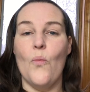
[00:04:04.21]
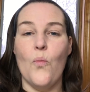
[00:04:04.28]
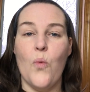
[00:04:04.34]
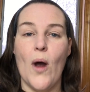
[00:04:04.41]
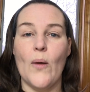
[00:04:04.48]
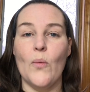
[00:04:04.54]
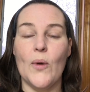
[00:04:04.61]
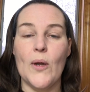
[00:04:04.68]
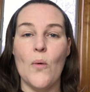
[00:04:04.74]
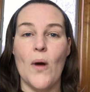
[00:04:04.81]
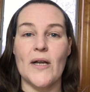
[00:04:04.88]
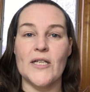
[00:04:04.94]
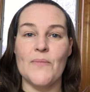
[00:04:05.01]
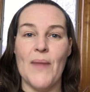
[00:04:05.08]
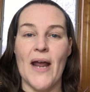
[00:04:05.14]
what we
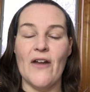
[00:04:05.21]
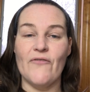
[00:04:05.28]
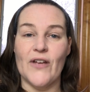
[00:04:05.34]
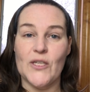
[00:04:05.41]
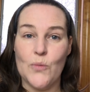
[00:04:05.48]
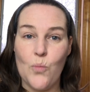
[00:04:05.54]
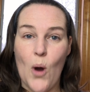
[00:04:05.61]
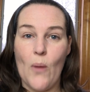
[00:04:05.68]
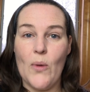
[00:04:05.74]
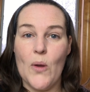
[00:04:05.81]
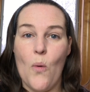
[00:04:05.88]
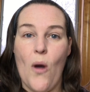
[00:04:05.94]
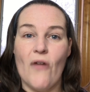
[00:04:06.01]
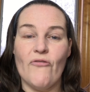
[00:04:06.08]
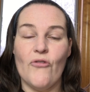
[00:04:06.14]
want to manifest, what we
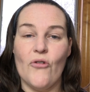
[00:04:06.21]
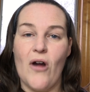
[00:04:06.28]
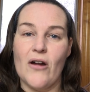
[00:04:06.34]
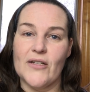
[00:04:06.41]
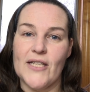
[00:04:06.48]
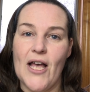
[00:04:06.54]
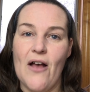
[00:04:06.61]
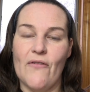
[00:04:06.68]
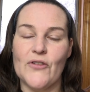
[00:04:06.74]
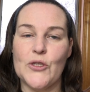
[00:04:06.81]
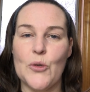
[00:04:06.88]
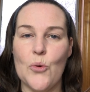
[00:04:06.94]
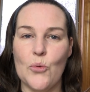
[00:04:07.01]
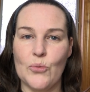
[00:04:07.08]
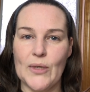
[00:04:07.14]
want for ourselves.
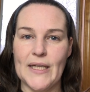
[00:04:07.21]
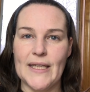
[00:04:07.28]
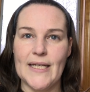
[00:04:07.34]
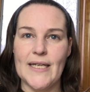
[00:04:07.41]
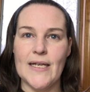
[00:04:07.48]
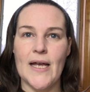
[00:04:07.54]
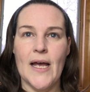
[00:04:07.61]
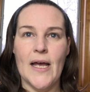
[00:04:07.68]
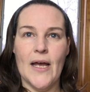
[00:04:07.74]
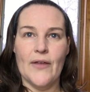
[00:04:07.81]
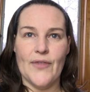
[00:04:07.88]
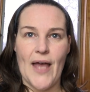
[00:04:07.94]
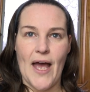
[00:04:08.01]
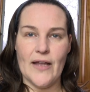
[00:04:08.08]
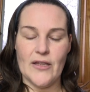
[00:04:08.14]
So really
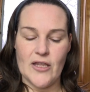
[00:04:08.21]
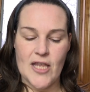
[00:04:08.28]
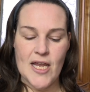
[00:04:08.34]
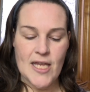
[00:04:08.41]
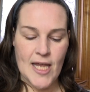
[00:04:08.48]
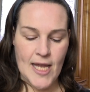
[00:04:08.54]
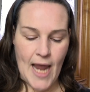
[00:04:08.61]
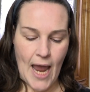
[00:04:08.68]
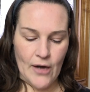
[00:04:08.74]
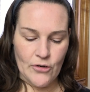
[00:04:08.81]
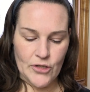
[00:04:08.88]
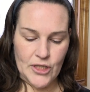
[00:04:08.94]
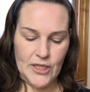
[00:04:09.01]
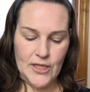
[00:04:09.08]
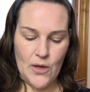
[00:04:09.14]
that thinking
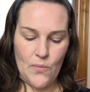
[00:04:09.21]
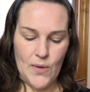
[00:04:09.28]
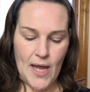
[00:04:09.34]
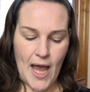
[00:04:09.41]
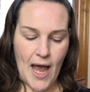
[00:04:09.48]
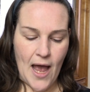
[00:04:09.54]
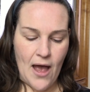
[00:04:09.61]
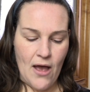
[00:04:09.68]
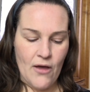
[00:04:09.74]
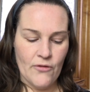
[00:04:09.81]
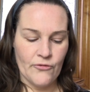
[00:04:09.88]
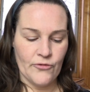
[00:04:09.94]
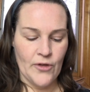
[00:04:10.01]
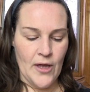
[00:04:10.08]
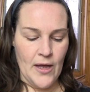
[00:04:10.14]
energy that we
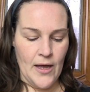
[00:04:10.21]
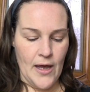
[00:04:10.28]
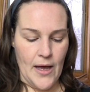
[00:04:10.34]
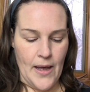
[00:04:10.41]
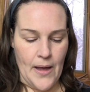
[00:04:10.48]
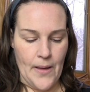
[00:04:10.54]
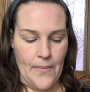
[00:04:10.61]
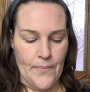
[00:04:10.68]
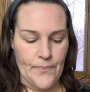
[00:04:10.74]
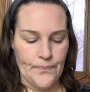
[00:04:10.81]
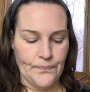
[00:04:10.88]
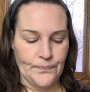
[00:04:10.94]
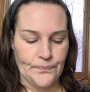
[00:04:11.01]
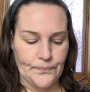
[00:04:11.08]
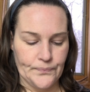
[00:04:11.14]
have,
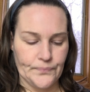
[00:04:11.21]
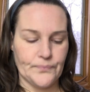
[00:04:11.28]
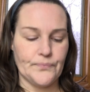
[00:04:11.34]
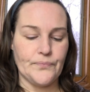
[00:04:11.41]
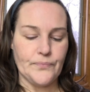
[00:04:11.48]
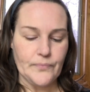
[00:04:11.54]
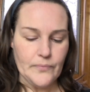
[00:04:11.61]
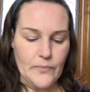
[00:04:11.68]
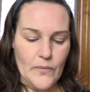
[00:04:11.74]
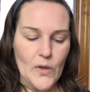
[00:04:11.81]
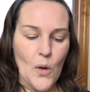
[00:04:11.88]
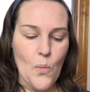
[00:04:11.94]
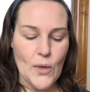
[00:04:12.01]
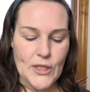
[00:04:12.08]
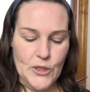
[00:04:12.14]
um,
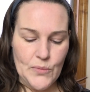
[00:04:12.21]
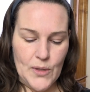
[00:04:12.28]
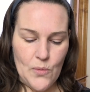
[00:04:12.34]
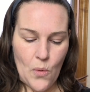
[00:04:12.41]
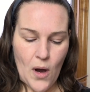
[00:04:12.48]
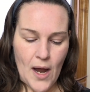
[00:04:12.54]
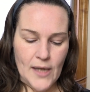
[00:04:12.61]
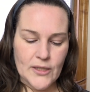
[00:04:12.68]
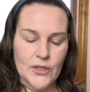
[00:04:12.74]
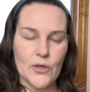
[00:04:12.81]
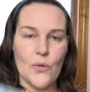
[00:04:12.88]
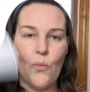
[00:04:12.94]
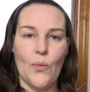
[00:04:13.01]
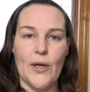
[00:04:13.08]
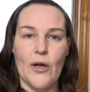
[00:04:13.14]
what do we want?
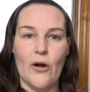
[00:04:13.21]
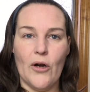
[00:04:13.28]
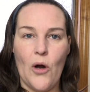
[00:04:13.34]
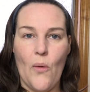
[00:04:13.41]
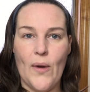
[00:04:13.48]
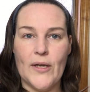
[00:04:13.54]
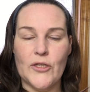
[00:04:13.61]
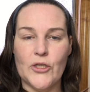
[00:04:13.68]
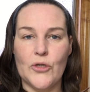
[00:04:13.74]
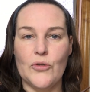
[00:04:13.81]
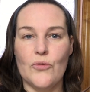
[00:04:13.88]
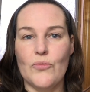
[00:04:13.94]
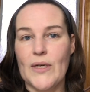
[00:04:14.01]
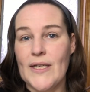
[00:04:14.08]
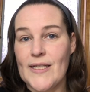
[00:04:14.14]
We are going
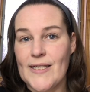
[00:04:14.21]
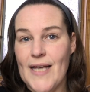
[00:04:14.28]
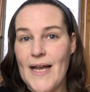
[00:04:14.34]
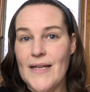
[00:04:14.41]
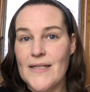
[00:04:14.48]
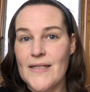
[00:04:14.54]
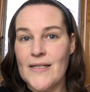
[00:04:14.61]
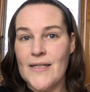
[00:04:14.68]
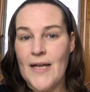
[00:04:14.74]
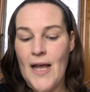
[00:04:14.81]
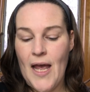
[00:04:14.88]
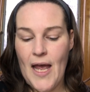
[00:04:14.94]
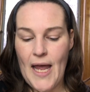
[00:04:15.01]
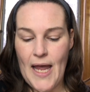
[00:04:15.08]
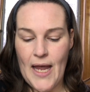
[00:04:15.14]
to reassess
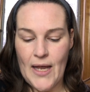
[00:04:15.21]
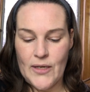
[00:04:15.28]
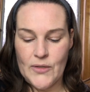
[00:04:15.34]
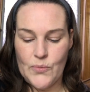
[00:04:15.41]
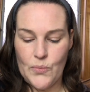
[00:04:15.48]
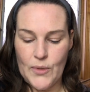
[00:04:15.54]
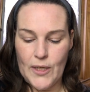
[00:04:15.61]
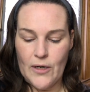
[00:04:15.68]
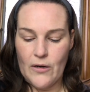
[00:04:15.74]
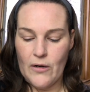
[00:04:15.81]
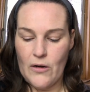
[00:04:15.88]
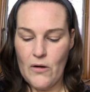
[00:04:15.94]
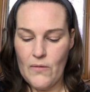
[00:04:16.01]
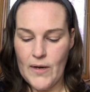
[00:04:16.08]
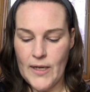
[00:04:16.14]
and we are
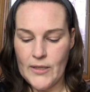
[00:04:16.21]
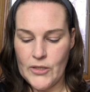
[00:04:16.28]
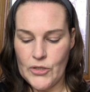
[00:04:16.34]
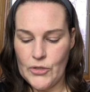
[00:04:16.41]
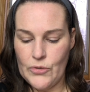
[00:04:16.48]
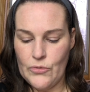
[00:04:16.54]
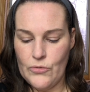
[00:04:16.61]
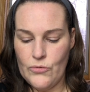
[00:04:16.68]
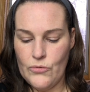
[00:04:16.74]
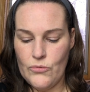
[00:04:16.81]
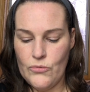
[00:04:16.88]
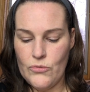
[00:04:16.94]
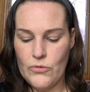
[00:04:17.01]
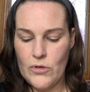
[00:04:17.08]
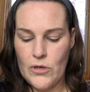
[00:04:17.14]
going
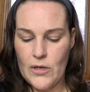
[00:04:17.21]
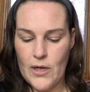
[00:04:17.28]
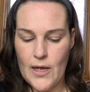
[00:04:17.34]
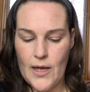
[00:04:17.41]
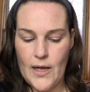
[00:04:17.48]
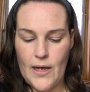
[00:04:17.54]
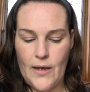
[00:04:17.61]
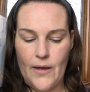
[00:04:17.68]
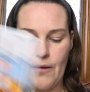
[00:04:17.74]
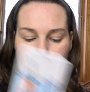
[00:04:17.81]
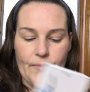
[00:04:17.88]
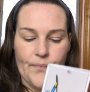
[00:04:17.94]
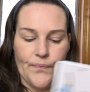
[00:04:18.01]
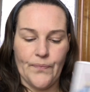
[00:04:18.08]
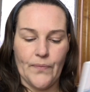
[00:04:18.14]
to, uh,